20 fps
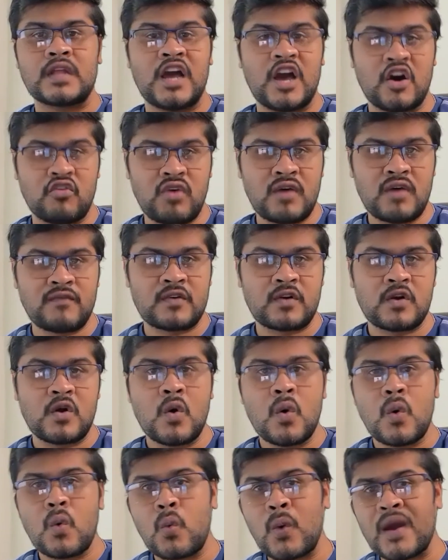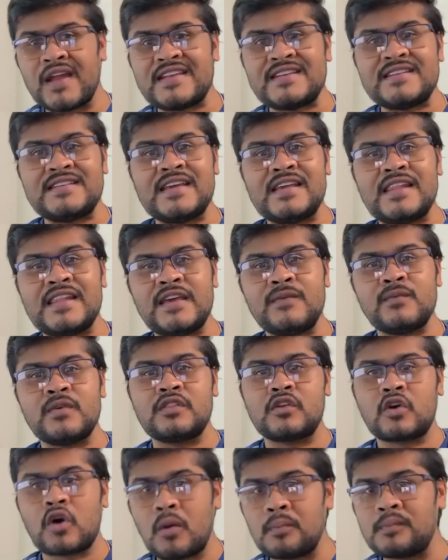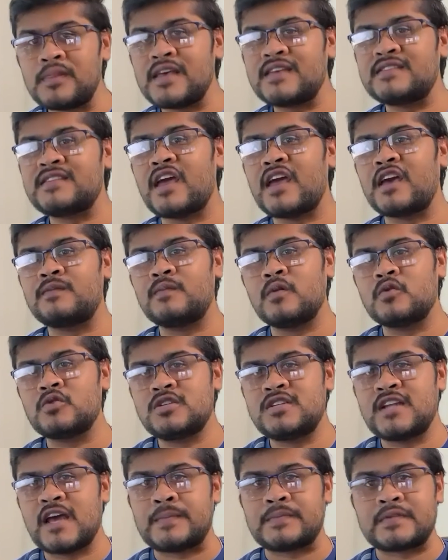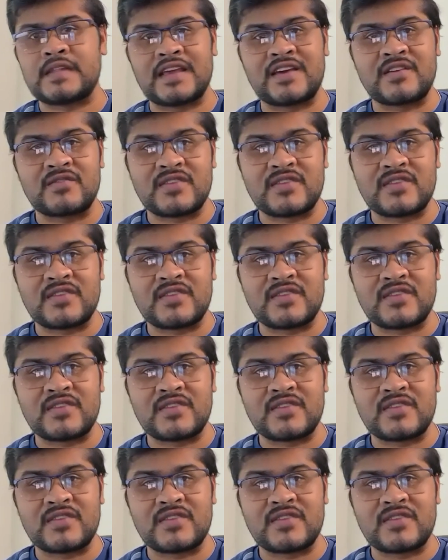However, when dealing with complex exposure types like